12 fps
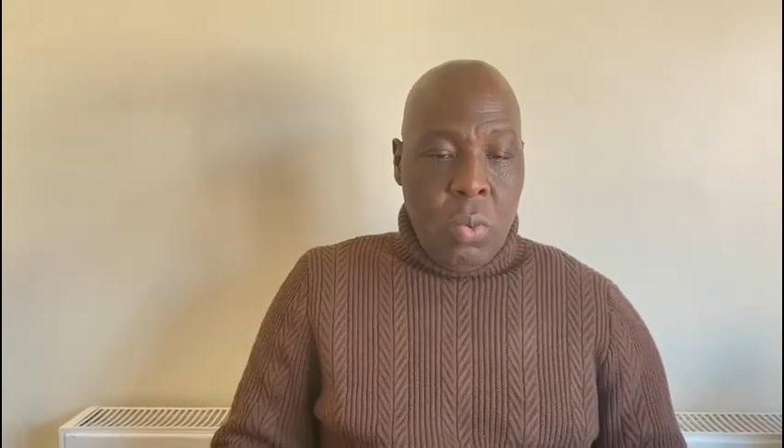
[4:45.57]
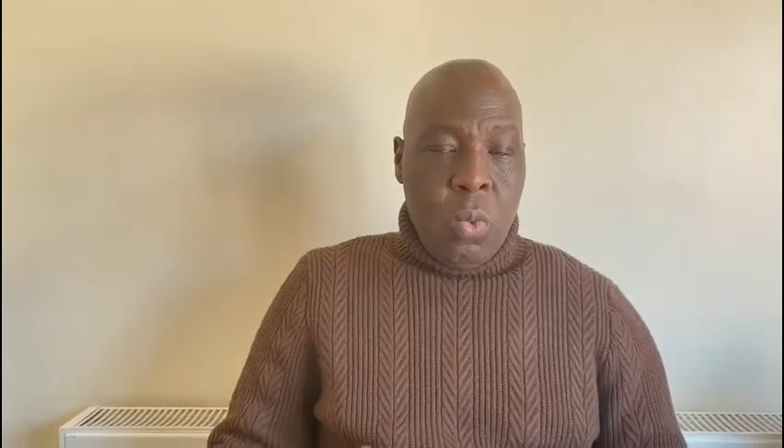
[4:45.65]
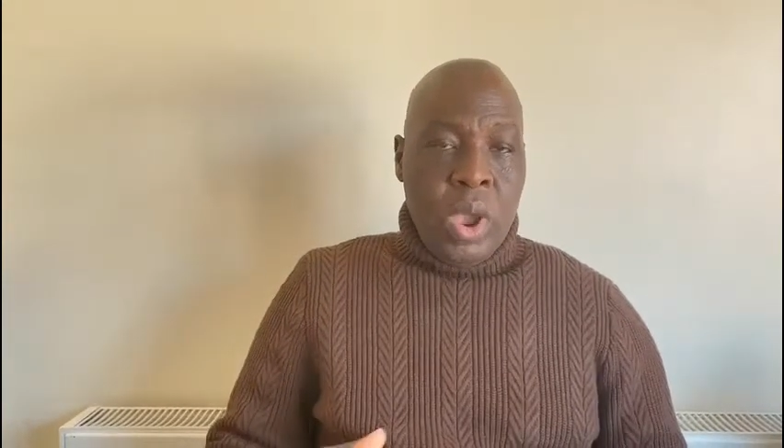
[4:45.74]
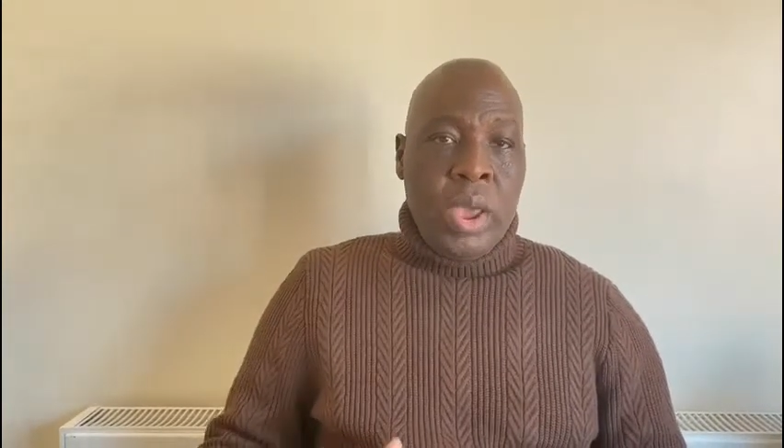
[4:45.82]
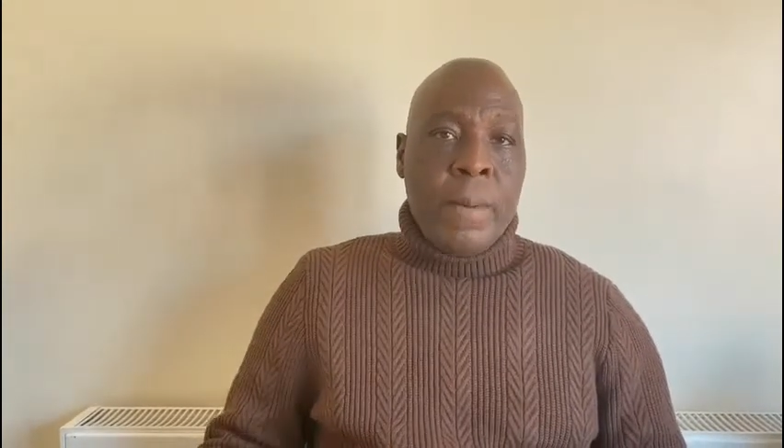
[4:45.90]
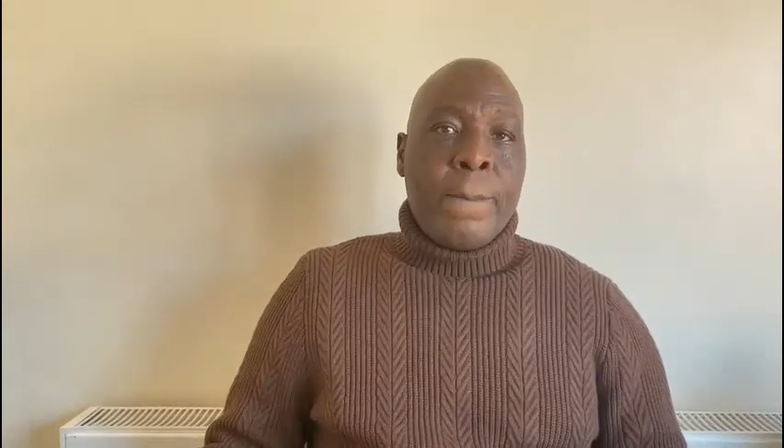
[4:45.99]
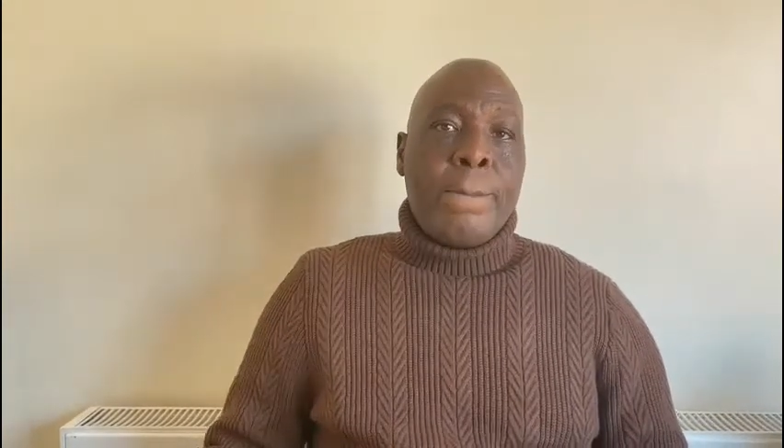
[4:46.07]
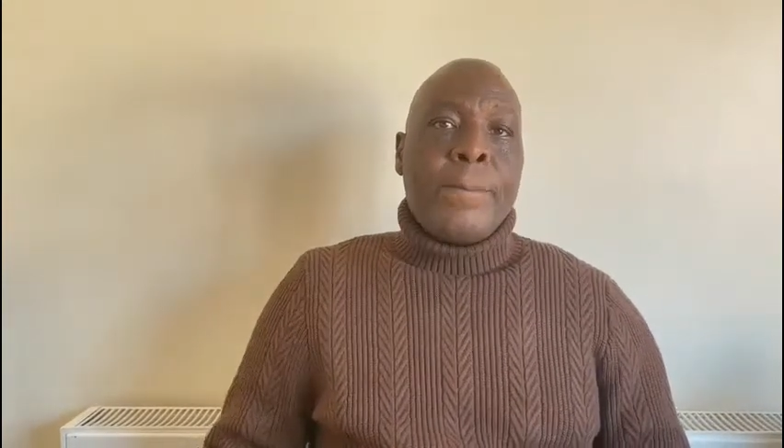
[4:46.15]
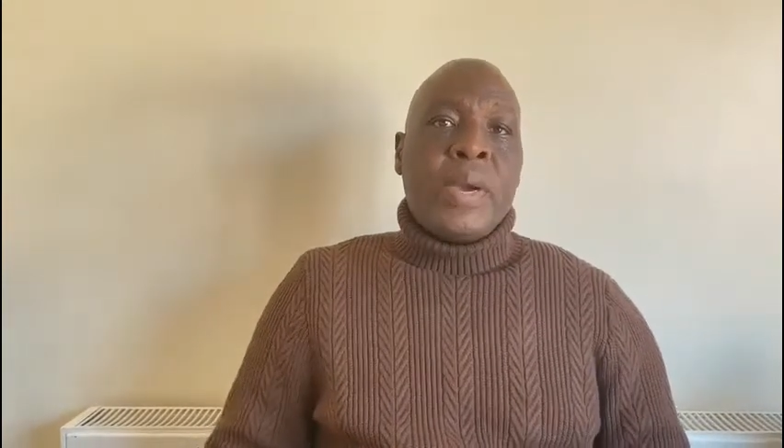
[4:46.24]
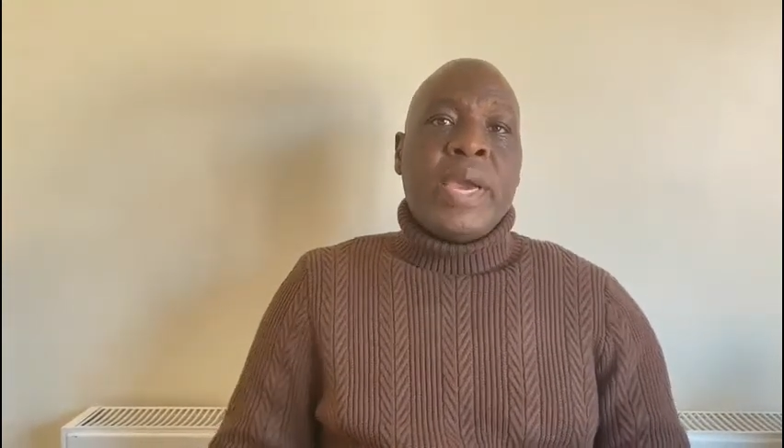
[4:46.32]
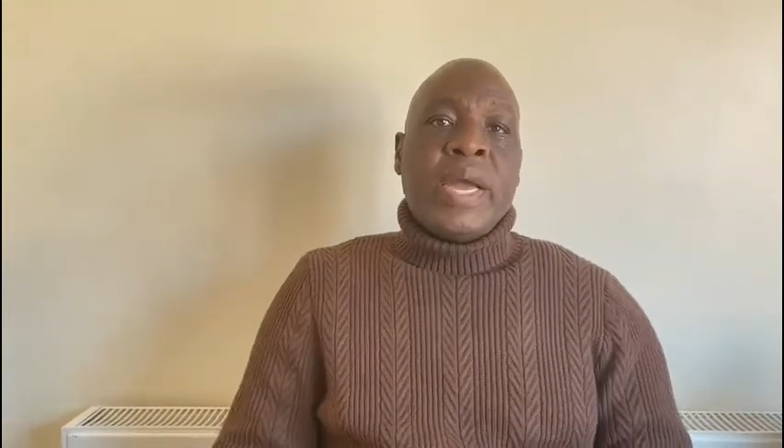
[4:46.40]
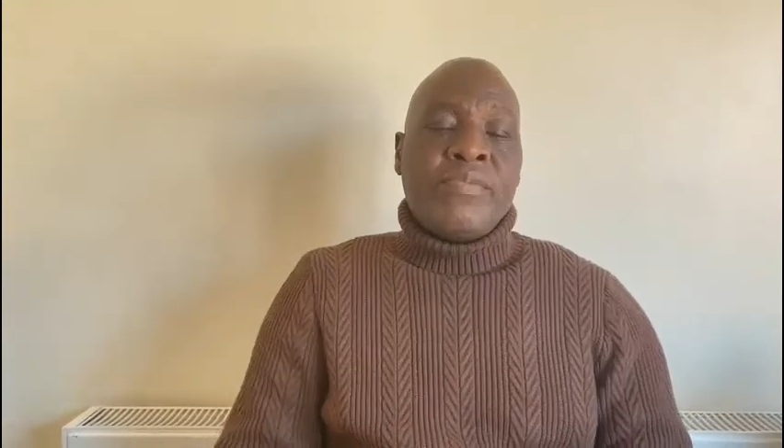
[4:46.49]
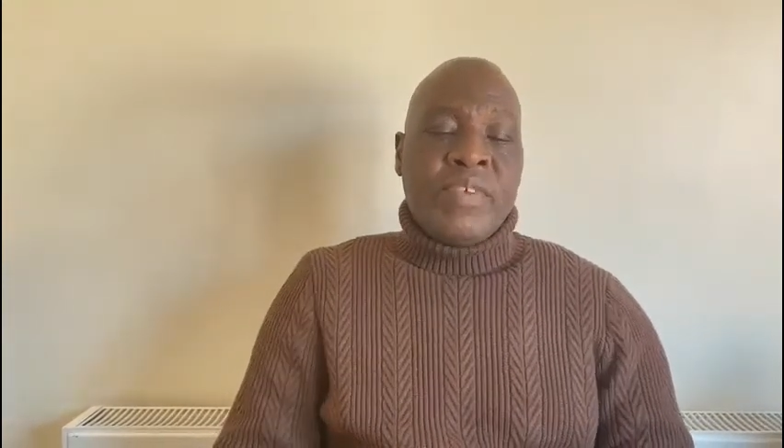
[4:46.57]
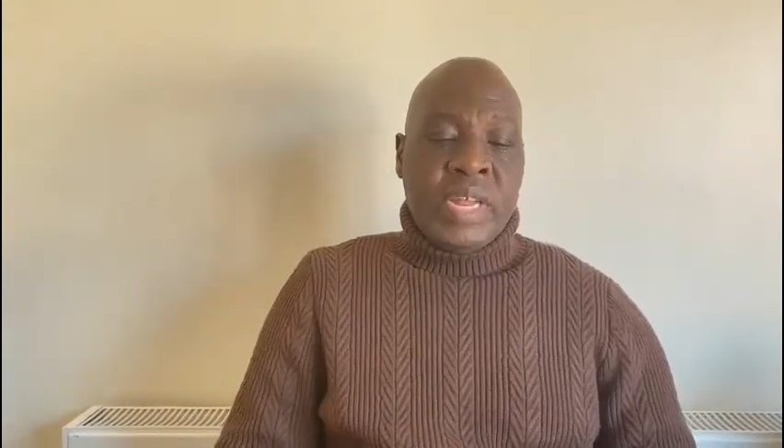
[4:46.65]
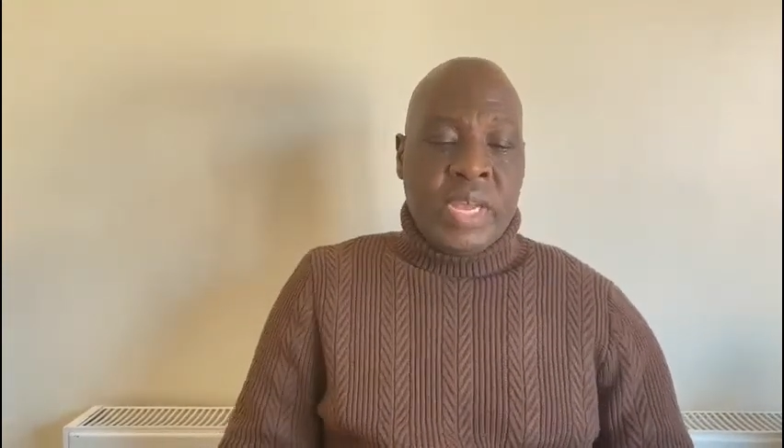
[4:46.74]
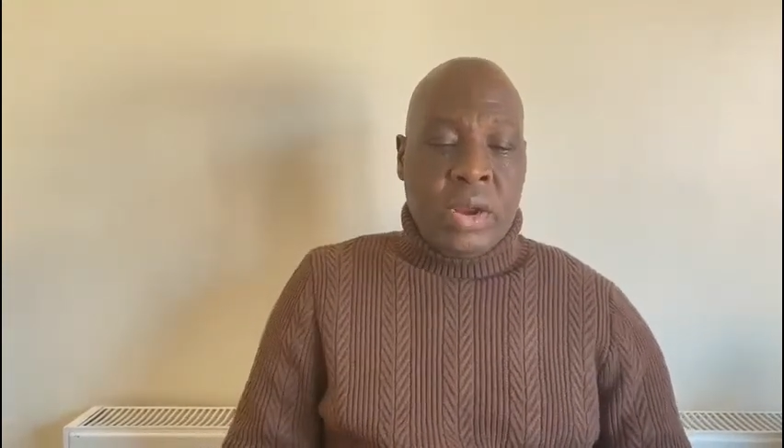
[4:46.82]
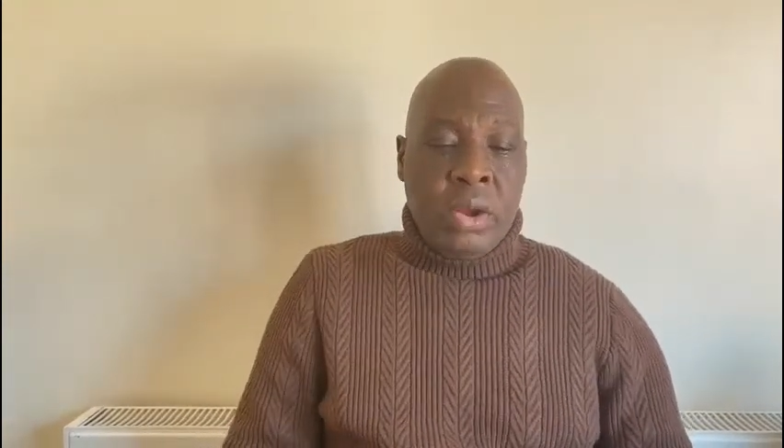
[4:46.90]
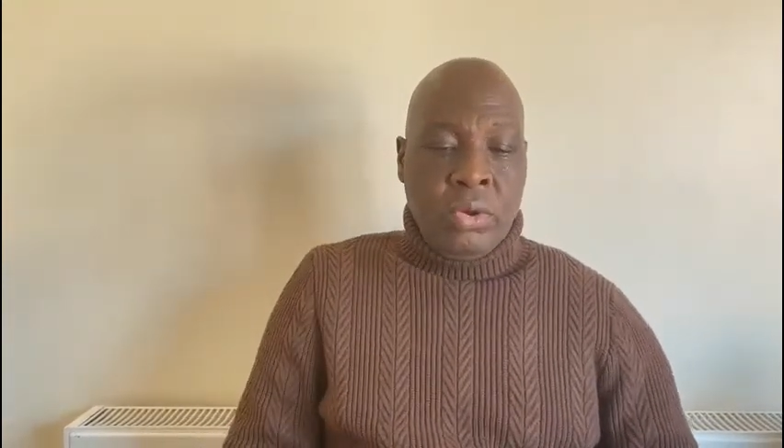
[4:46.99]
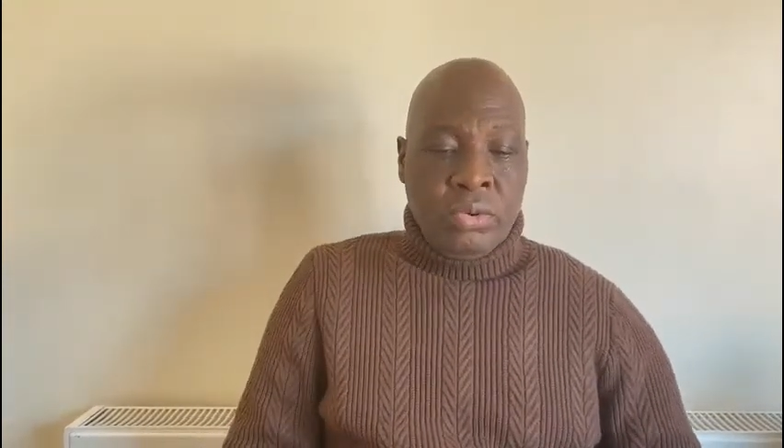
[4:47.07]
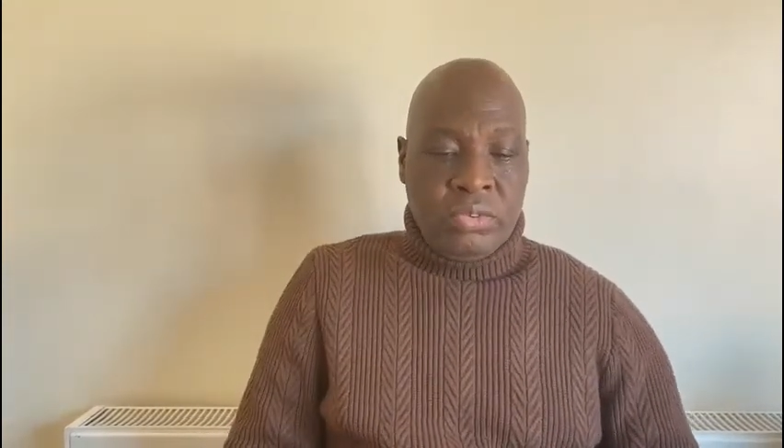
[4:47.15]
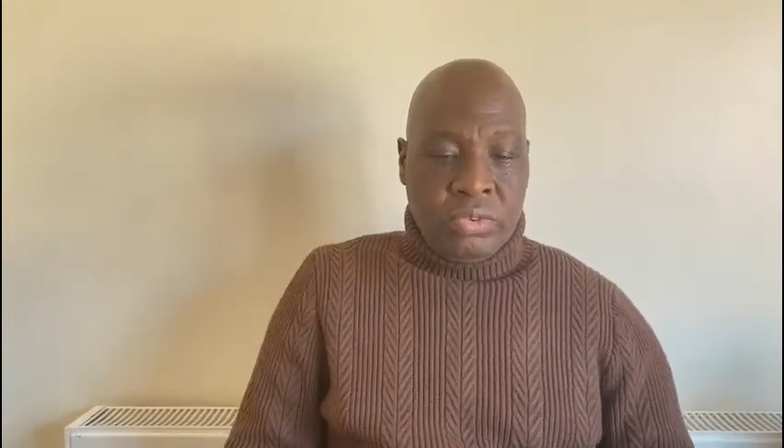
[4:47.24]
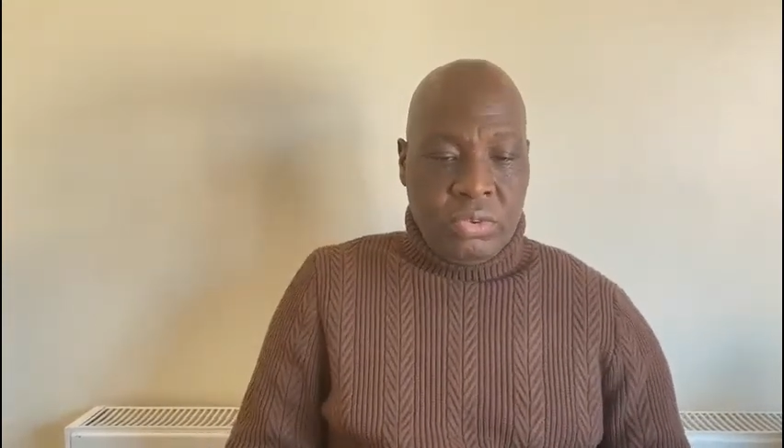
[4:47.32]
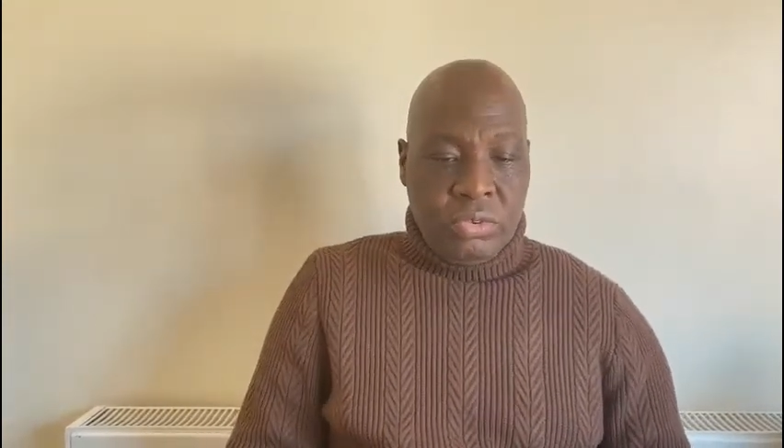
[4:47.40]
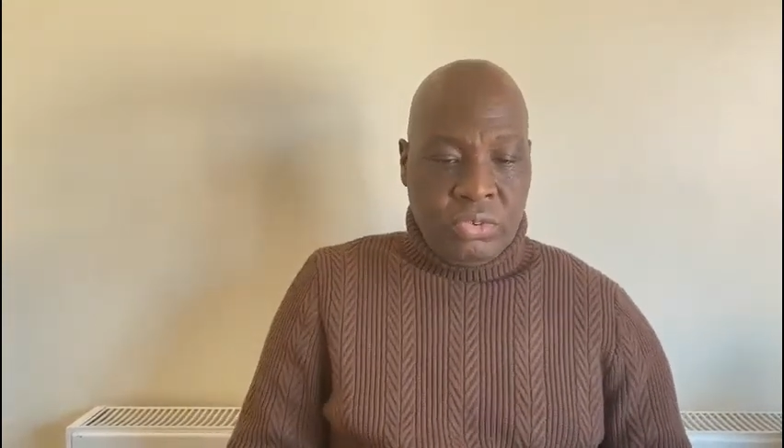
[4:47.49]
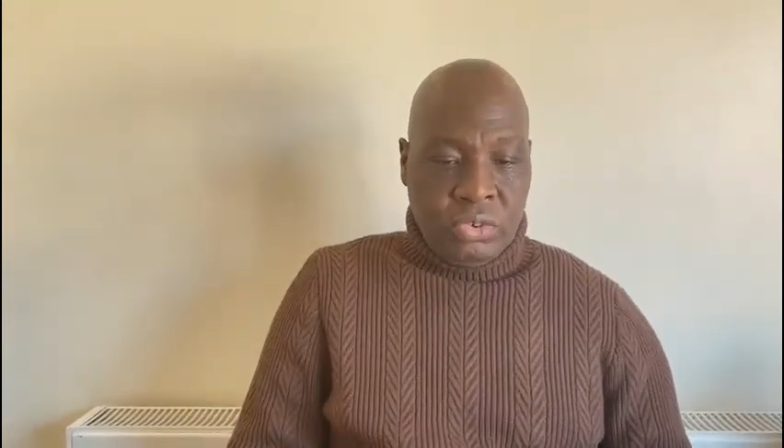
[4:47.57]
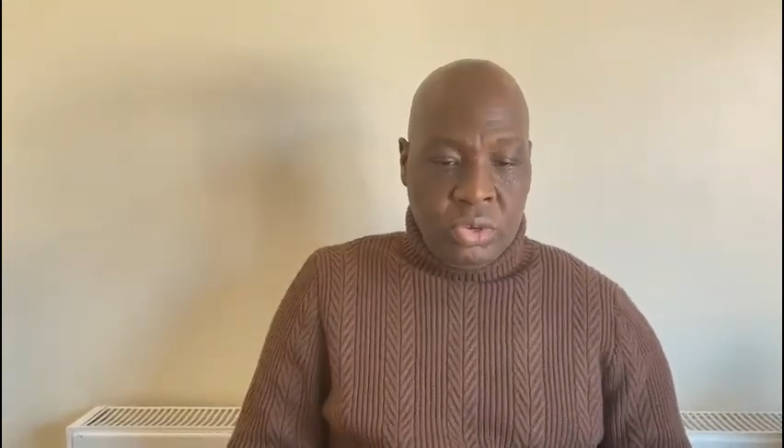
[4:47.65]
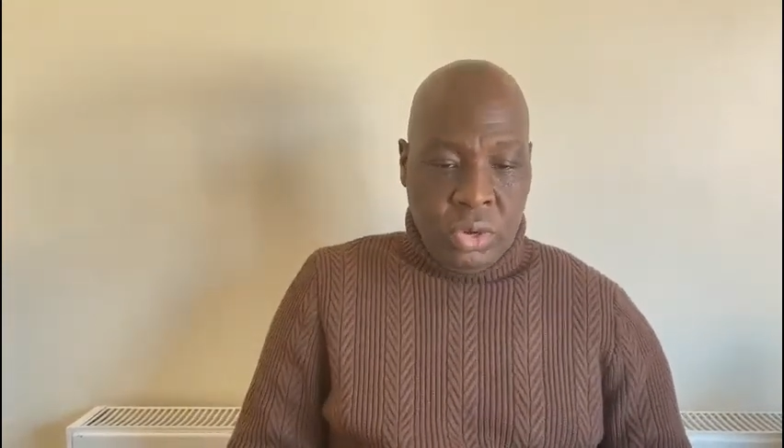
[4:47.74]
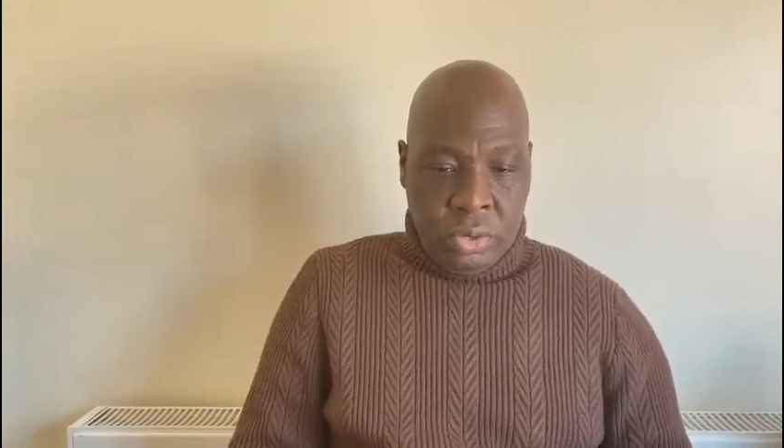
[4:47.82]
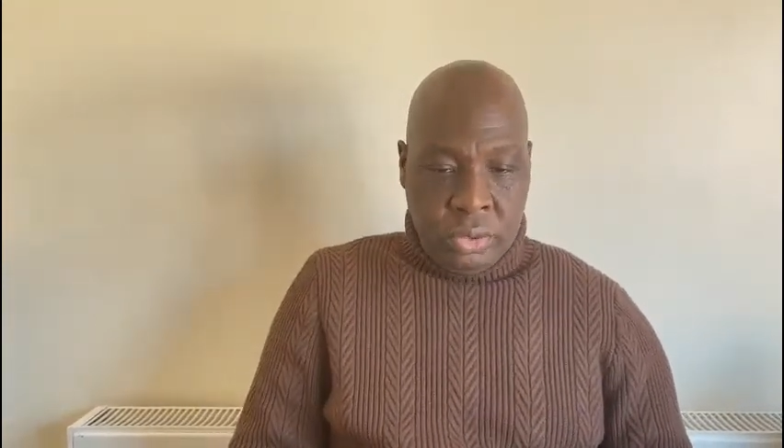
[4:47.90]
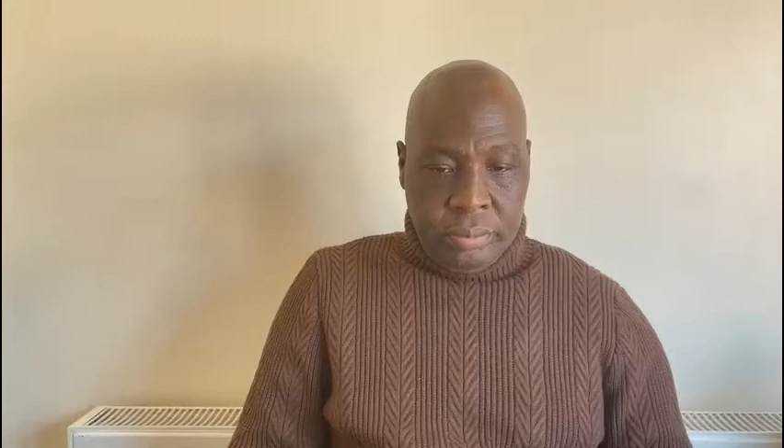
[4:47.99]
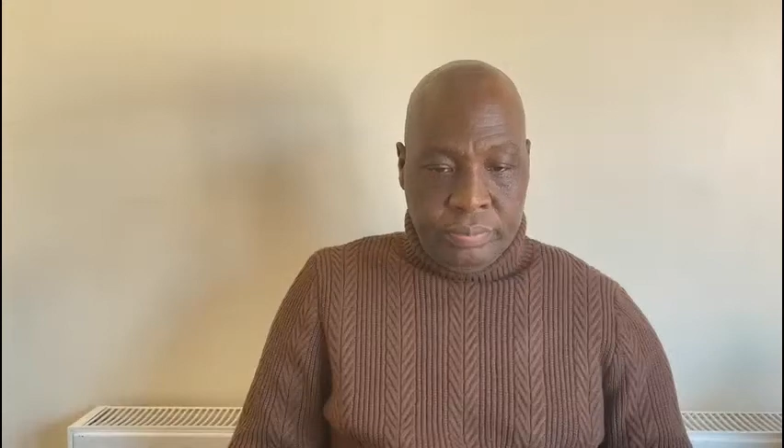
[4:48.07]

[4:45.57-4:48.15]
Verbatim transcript: we get very close to God.